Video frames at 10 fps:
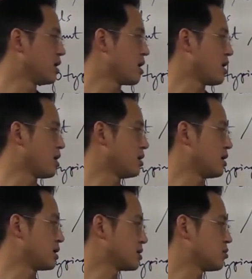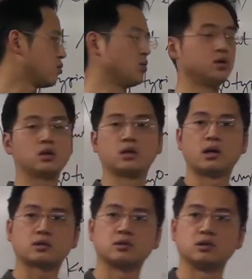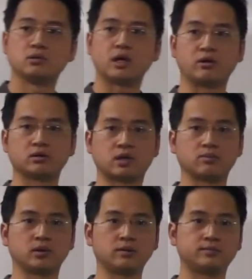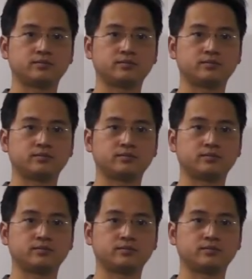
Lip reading: and that's when you can actually do karyotyping.